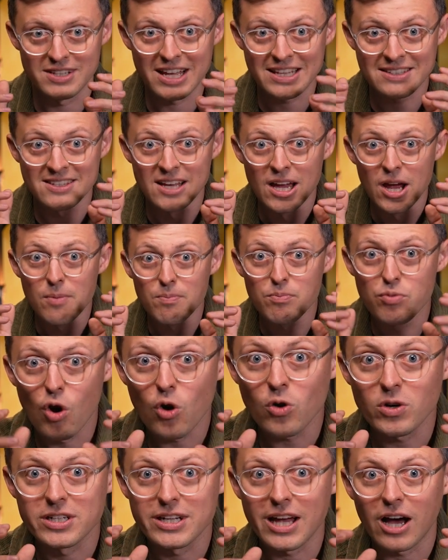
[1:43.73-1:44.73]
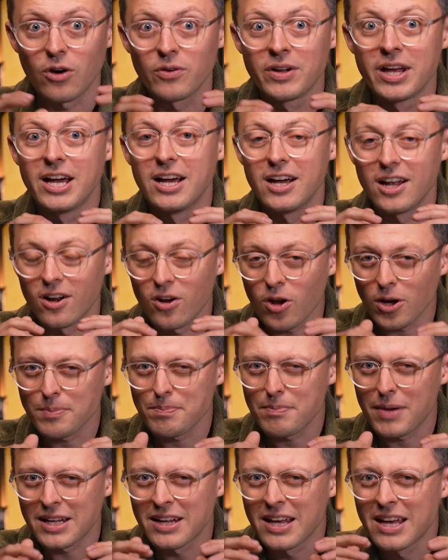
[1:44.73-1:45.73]
That's broken down a
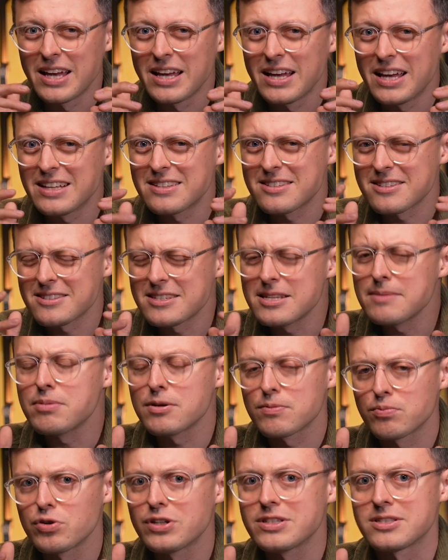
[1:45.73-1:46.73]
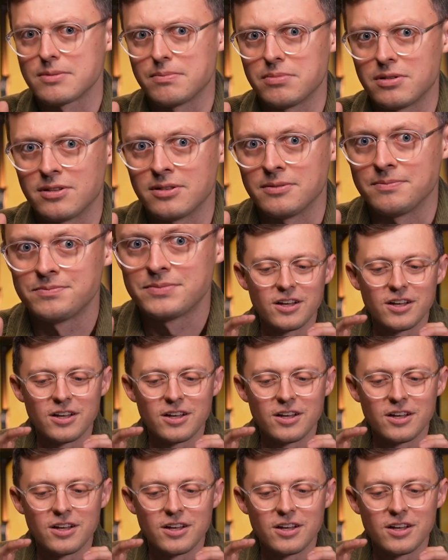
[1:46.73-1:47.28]
lot, but it's a simple principle.